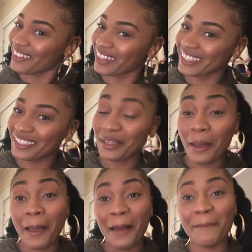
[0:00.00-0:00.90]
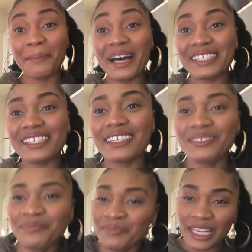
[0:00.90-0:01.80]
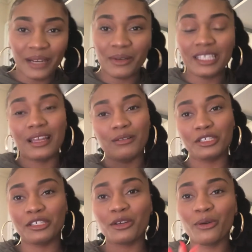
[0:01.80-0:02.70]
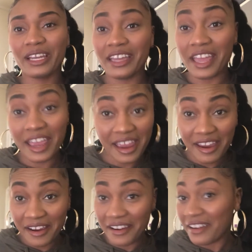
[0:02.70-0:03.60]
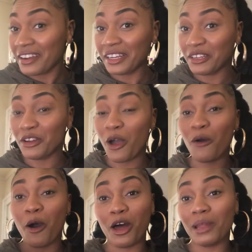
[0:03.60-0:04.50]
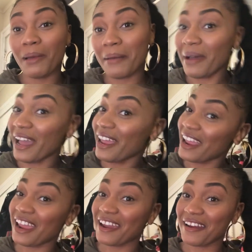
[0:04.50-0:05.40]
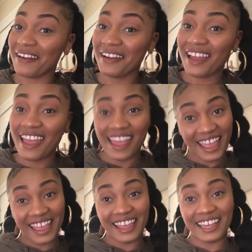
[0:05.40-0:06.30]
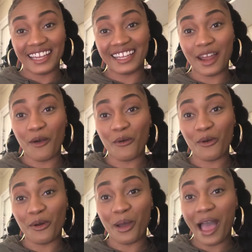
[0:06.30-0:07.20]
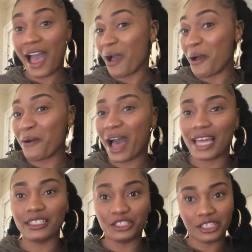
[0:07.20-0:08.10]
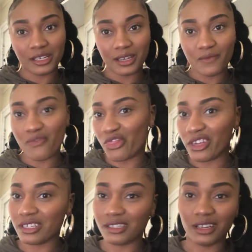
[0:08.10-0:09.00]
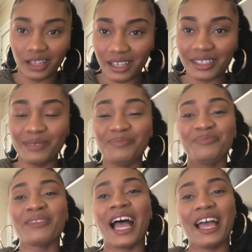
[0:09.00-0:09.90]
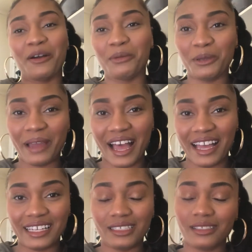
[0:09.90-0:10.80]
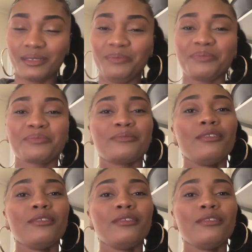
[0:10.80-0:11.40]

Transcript: Anyways, that was just a quick hair, you know, all about my hair and how I achieved this look. I hope you guys